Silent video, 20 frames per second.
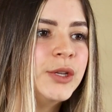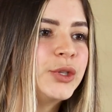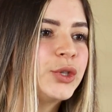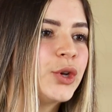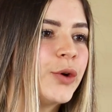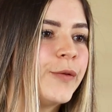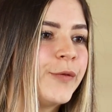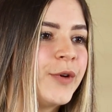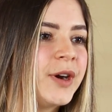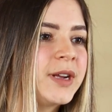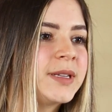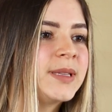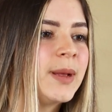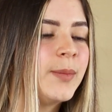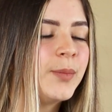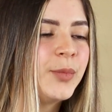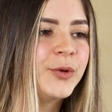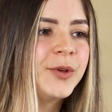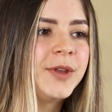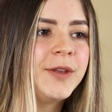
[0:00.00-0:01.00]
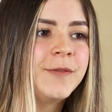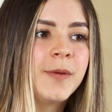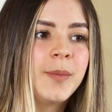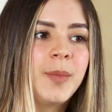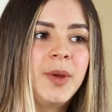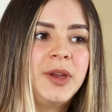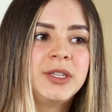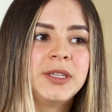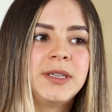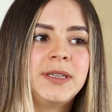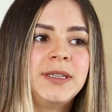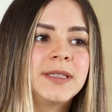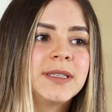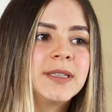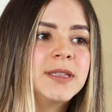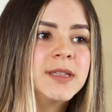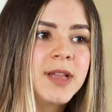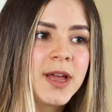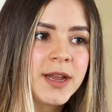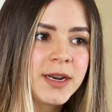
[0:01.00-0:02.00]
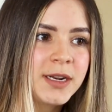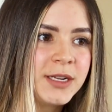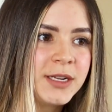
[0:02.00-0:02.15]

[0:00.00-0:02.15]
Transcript: So, for example, if a patient is not